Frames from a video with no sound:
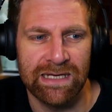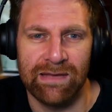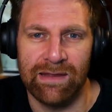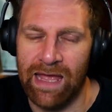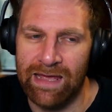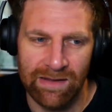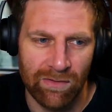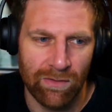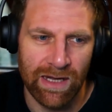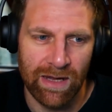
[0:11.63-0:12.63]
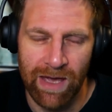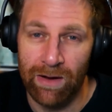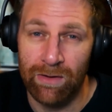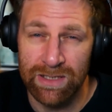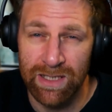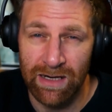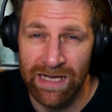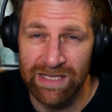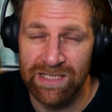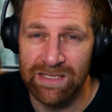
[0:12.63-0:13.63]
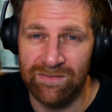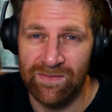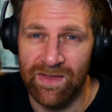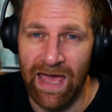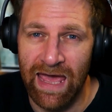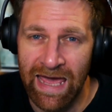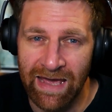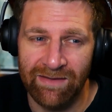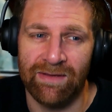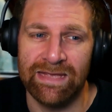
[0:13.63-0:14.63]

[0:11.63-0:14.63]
Today they're talking about cross-correlations of the ACT,